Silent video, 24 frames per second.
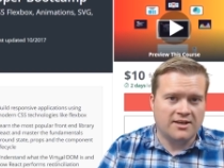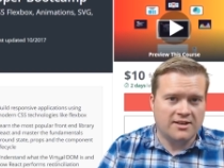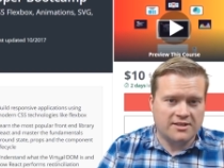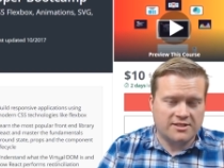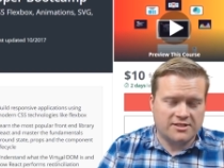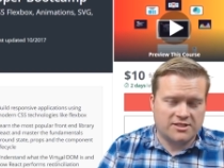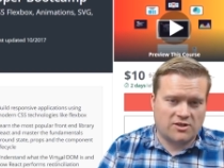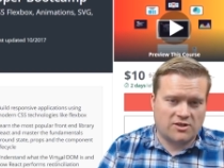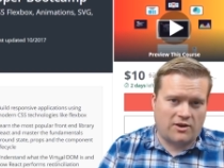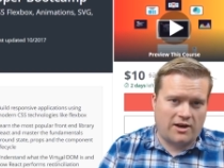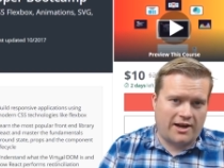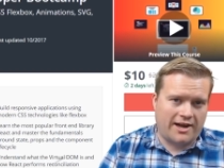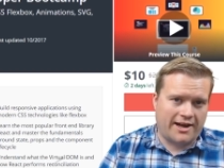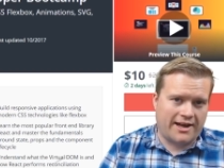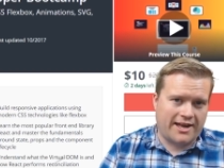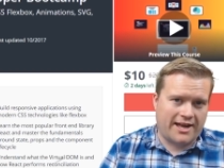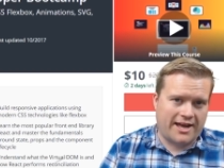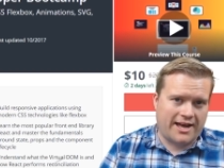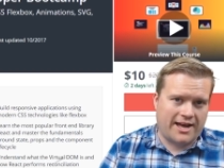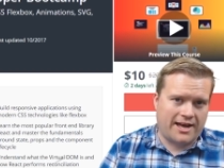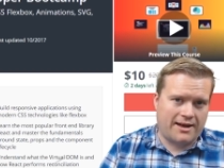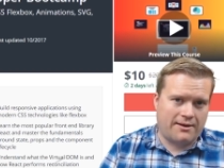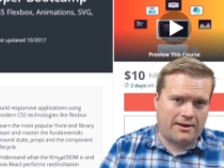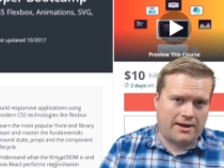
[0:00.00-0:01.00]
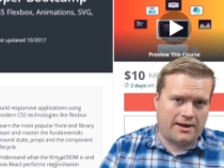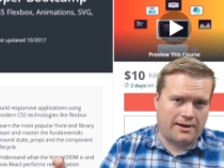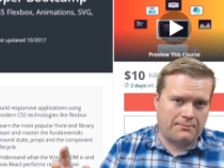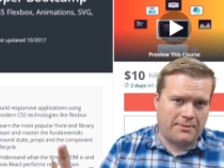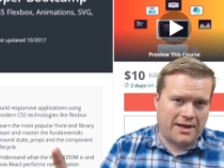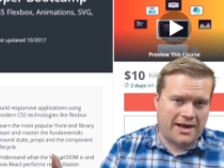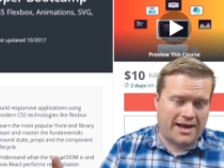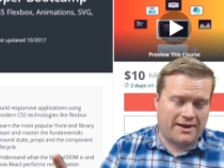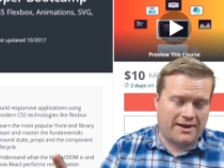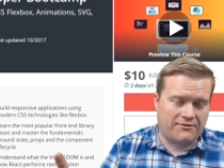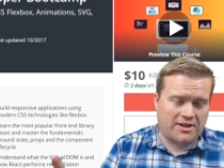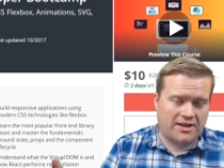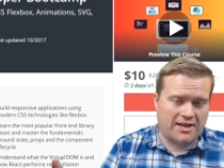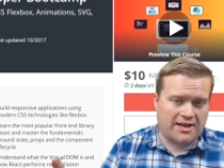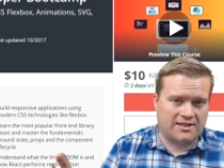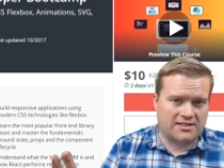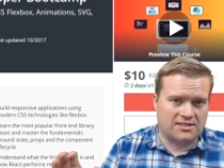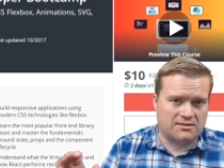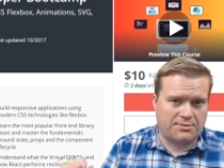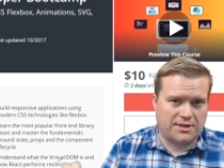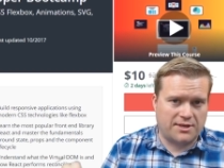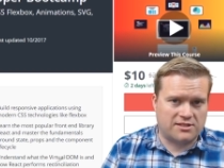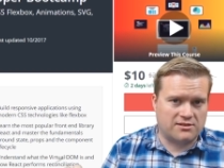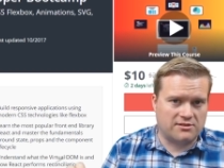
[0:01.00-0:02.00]
So I I'm having a
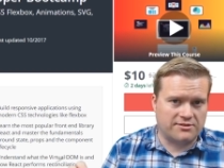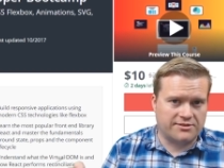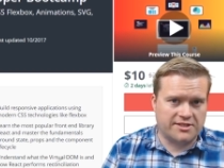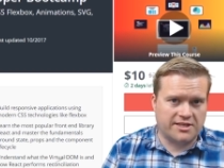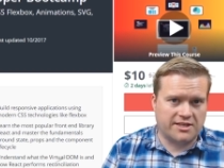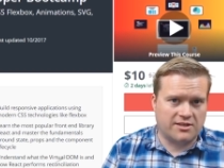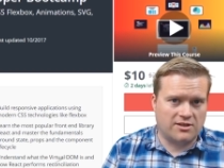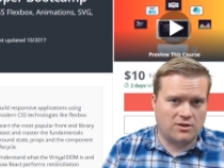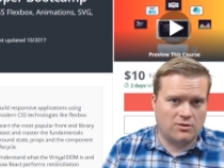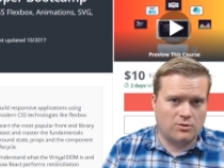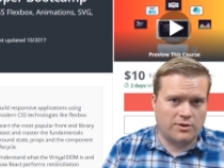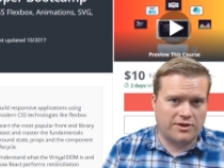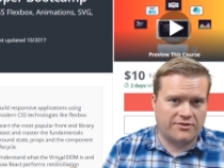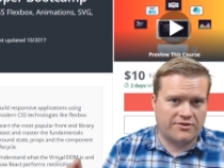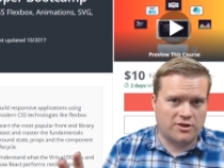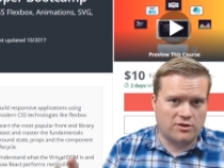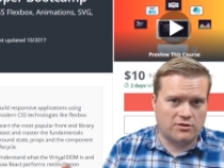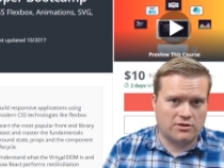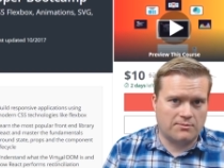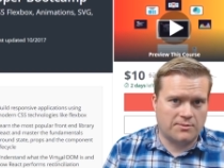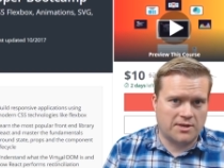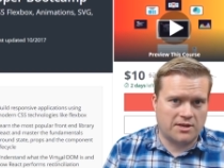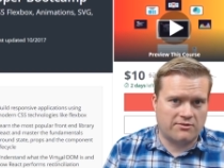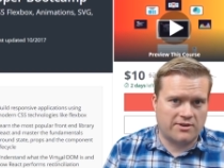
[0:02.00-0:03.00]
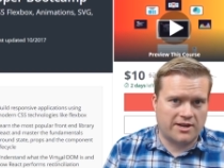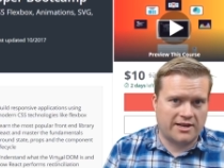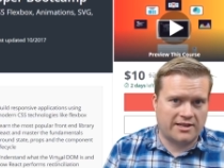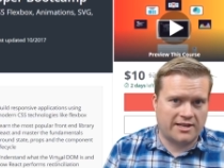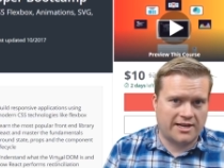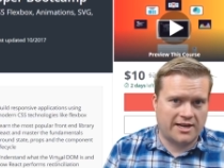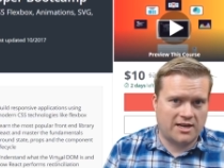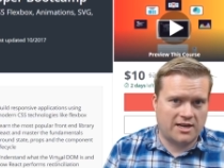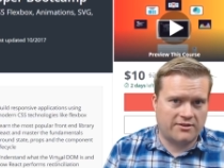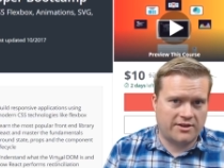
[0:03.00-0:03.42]
special deal with Udemy right now.